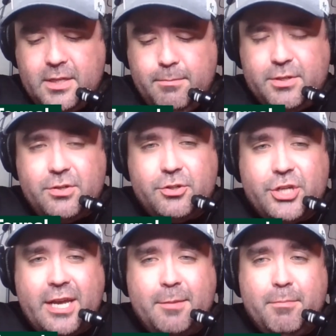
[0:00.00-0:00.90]
Mister
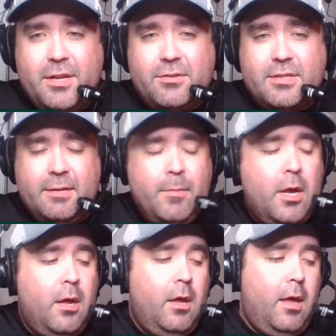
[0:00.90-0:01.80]
Jacob Middleton.
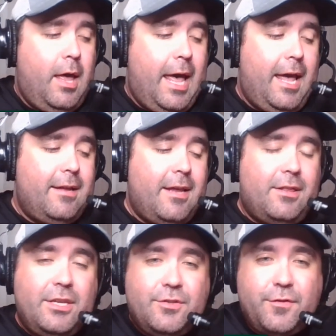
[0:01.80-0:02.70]
And at
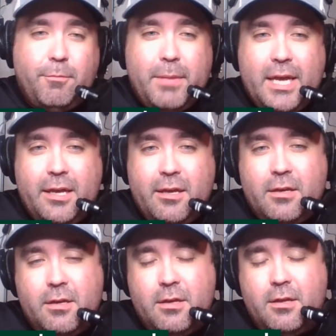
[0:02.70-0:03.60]
least for me,
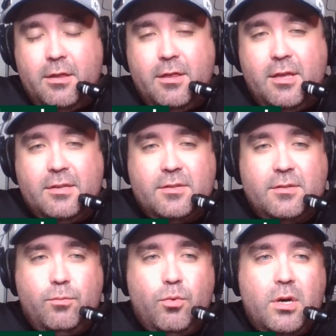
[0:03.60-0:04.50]

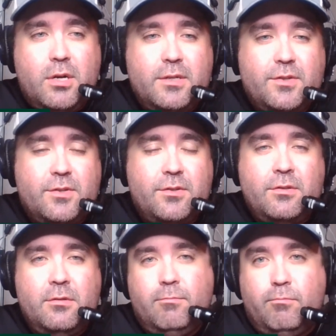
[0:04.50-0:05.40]
this
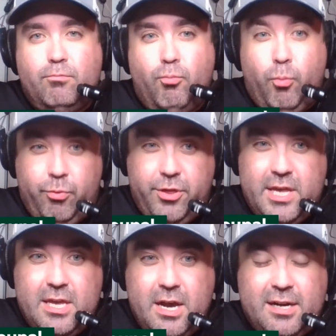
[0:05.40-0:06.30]
was
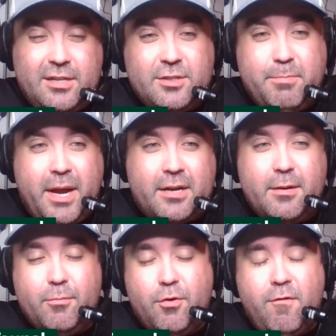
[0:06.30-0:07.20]
the
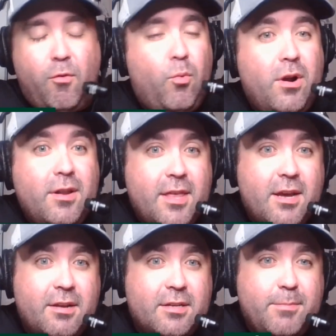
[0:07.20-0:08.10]
unexpected move, or one of the
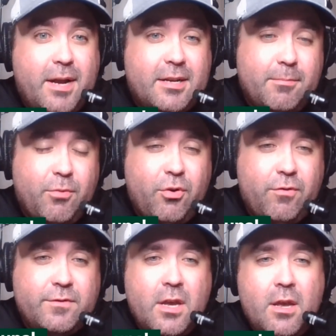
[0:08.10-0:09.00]
unexpected
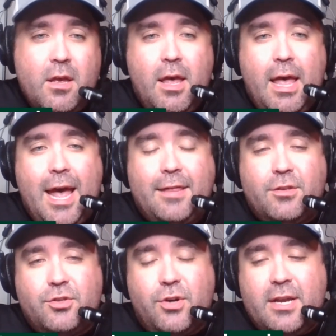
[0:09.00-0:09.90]
moves at the
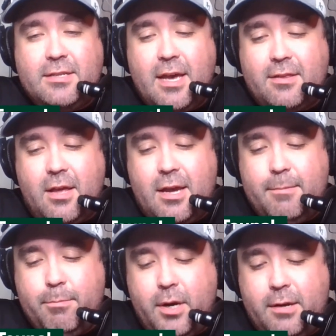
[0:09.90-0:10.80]
trade
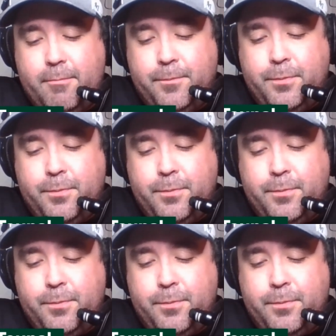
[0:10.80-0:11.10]
deadline, but